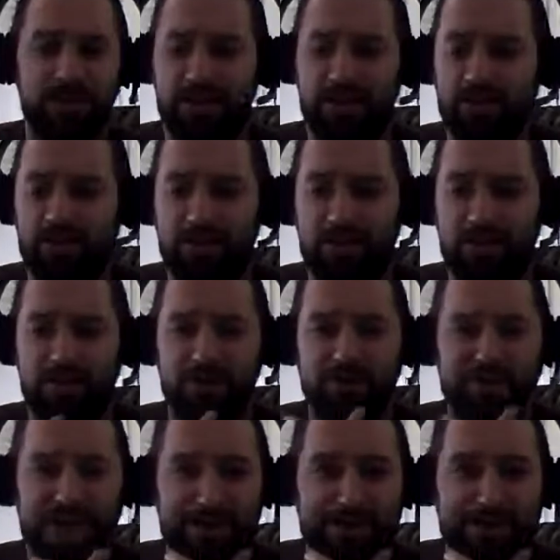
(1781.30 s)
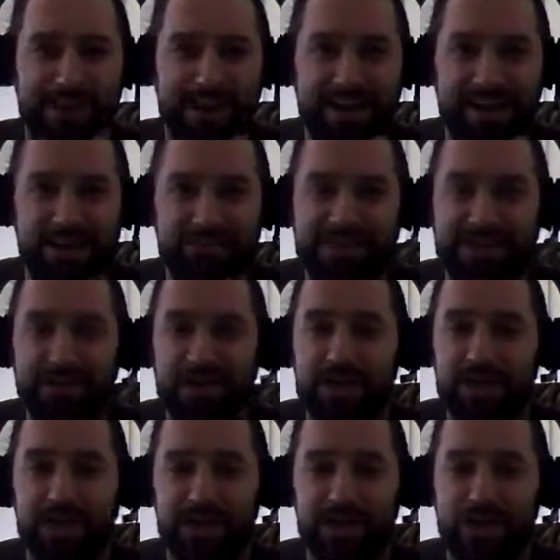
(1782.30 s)
you know, the hurts, habits, hang-ups that
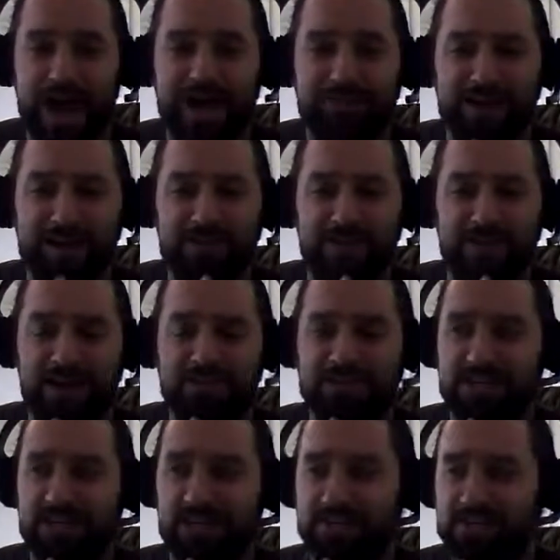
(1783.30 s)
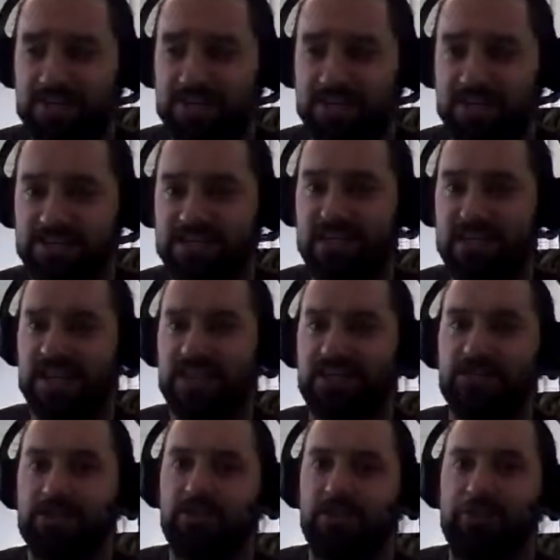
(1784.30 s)
we do have in our life to get
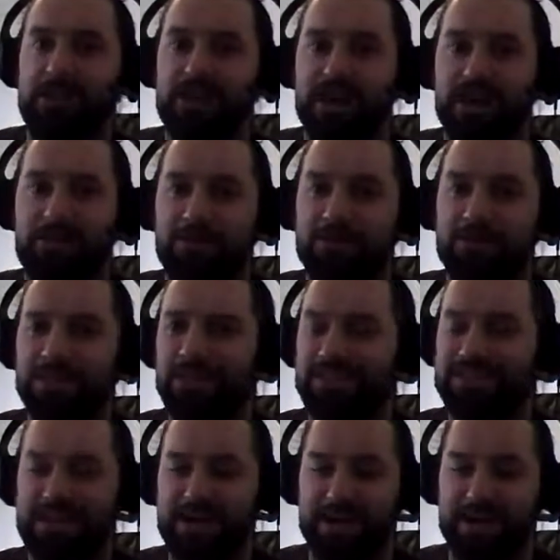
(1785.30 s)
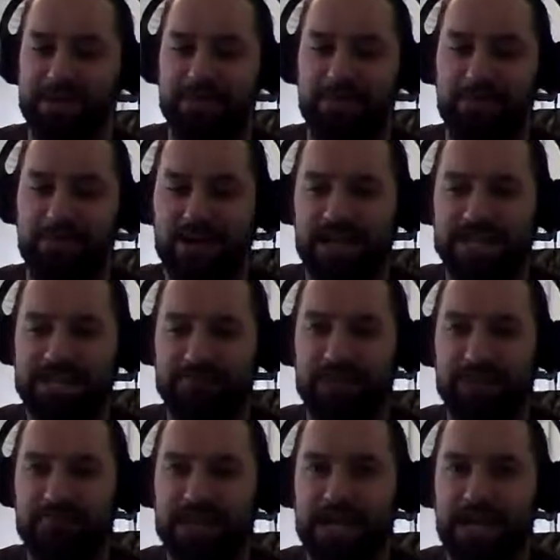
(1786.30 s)
through and become. It's not about the money; it's
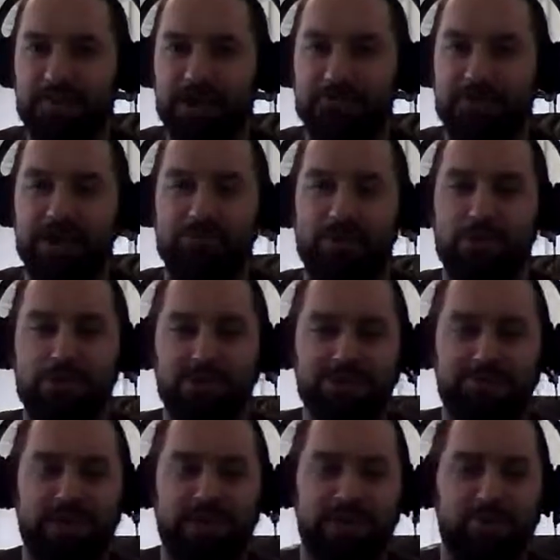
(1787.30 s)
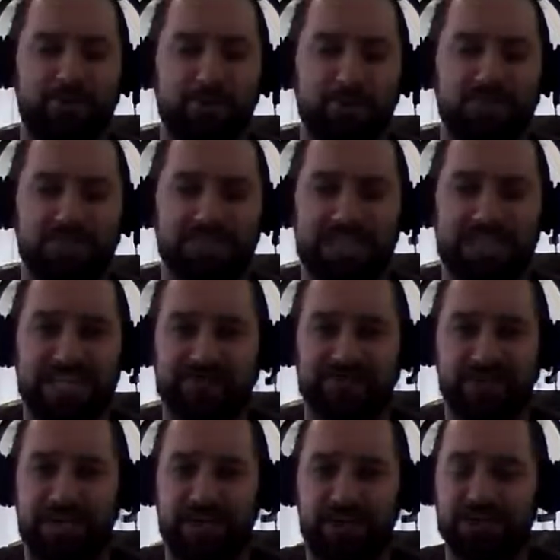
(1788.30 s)
about becoming a better person, becoming more
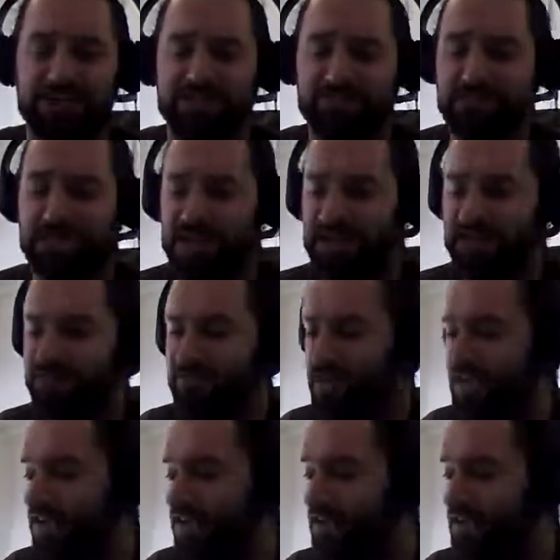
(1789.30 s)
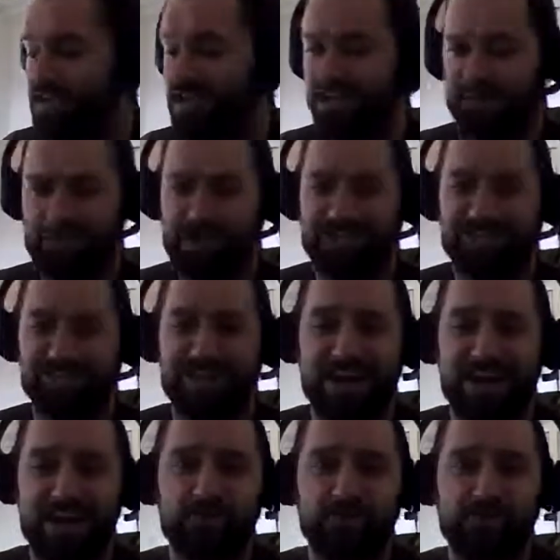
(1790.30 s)
successful in areas of life, and then the money just
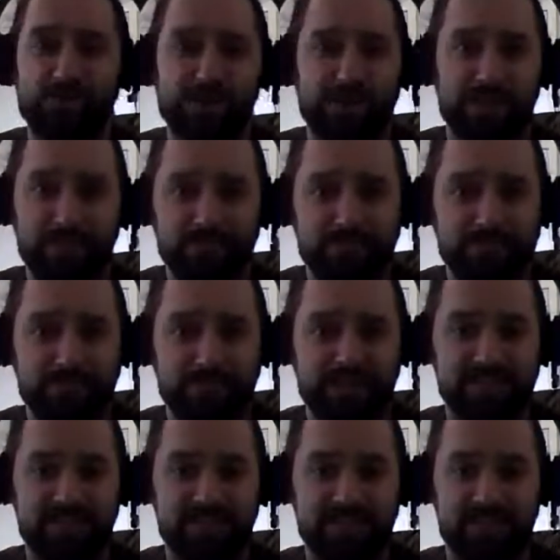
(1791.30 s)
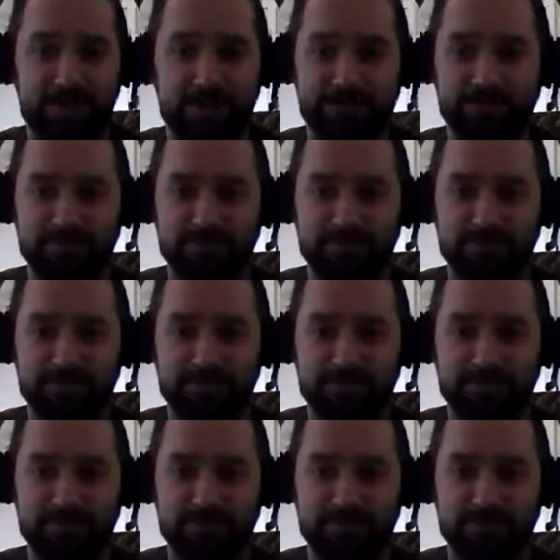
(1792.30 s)
kind of comes with it. So